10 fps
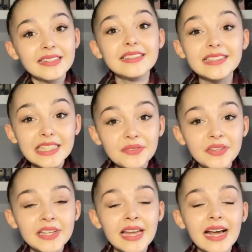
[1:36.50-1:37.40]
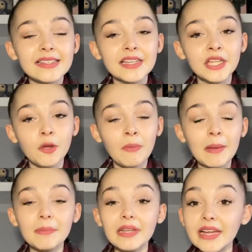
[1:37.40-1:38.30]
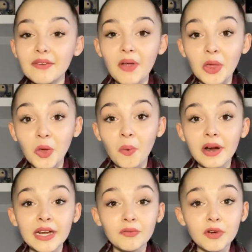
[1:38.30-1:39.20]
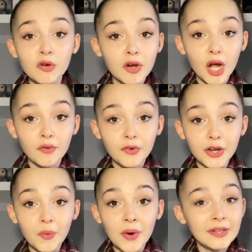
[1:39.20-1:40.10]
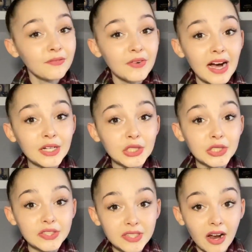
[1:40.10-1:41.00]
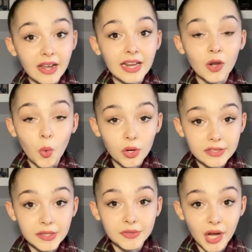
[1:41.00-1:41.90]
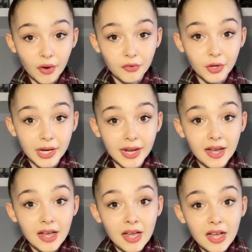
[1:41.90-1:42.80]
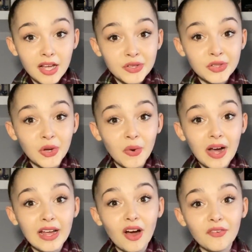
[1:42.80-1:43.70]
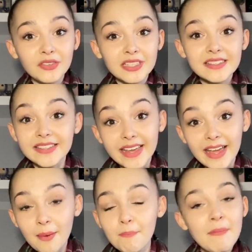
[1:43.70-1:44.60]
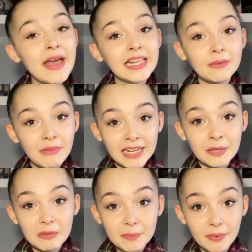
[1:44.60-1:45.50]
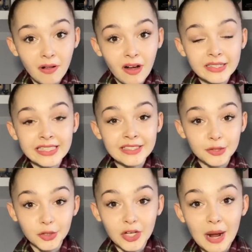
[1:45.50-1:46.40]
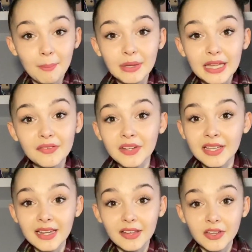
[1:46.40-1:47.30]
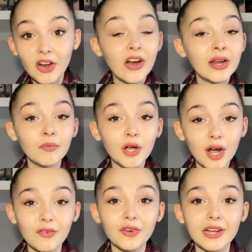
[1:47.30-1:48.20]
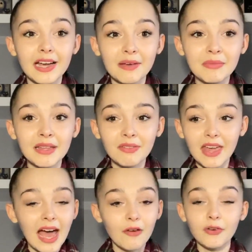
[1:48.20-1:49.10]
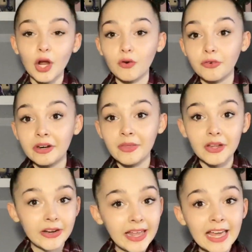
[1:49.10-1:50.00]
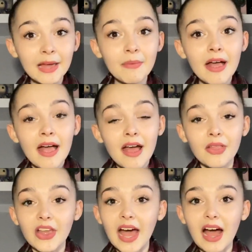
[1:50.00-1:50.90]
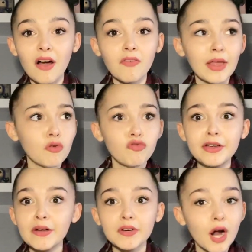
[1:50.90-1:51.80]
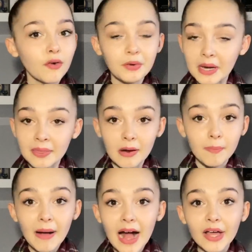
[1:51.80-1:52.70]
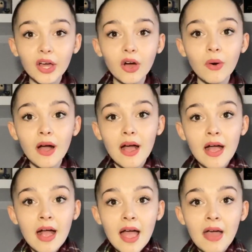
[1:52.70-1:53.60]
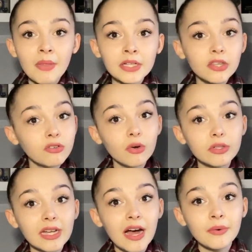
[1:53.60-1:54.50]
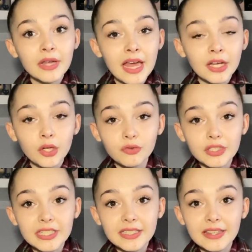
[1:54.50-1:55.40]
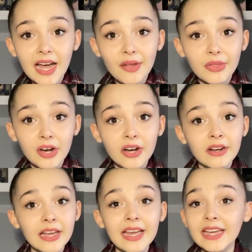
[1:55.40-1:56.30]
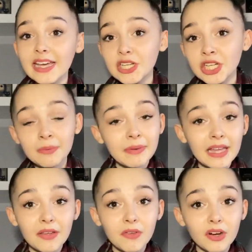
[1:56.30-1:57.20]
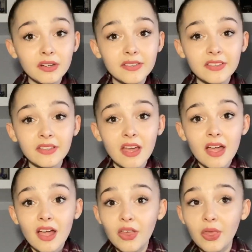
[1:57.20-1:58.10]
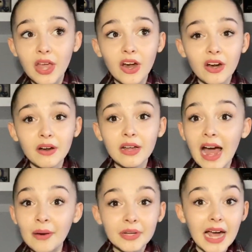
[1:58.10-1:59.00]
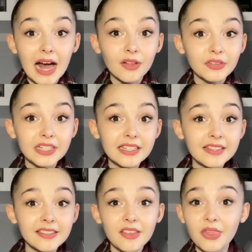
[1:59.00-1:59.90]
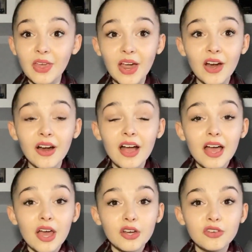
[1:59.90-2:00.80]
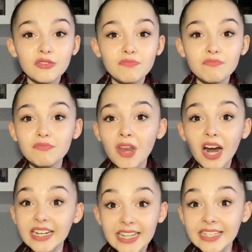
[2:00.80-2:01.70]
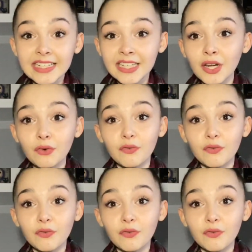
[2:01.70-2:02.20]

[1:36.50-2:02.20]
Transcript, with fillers: Deceiving as in you might believe that you are in real recovery when in fact you're stuck in quasi-recovery. So I often say many, many people on Instagram believing that they are in recovery. I mean, they have recovery in their name, they have like real recovery in their bio, and then you scroll down and you read that they're engaging in behaviors, they're counting calories, they're not eating enough